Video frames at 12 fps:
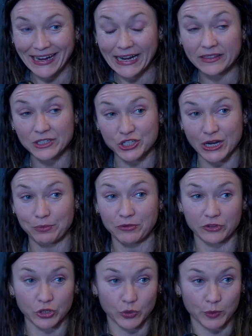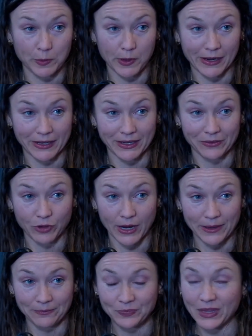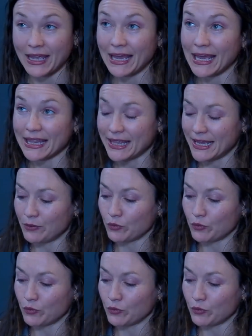in the shape of a human body, right? Then